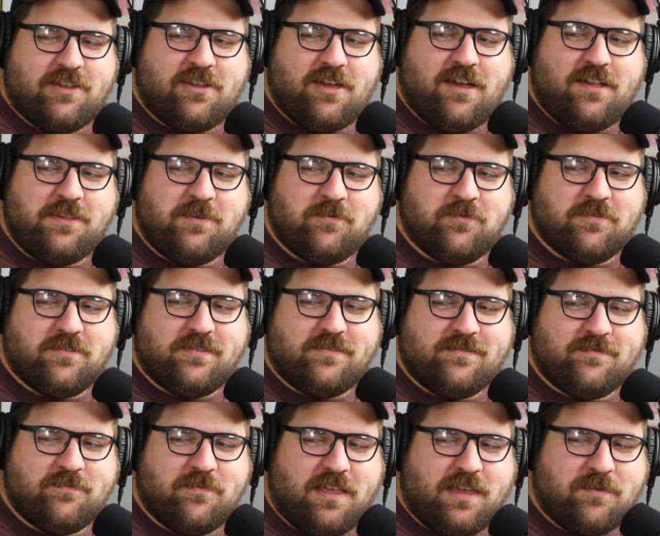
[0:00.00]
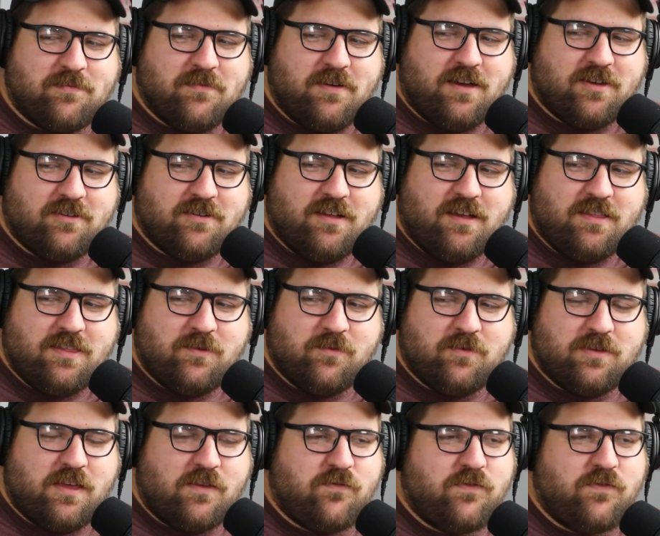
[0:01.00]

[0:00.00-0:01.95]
on Hollywood, like modern Hollywood.